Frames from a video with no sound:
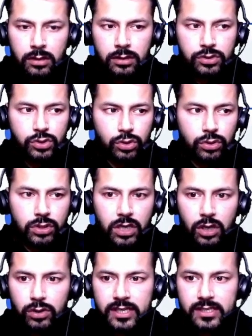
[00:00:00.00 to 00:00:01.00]
So
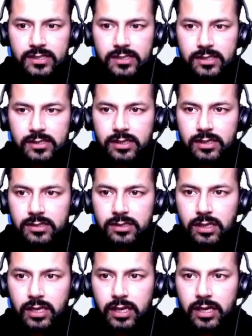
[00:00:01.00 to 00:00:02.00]
now let's discuss
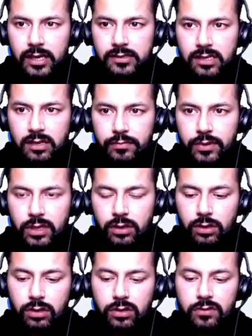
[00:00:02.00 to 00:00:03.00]
the example
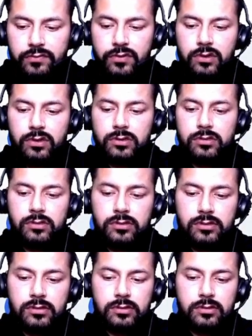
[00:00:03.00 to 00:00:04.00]
of
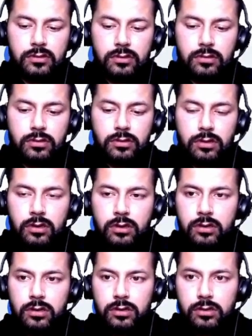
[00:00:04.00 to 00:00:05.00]

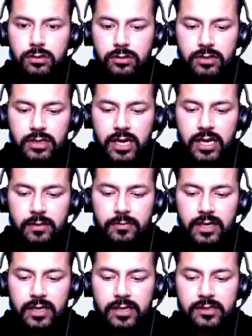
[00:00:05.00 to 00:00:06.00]
third type,
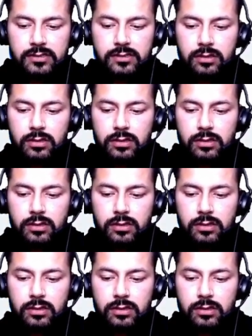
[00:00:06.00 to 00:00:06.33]
that is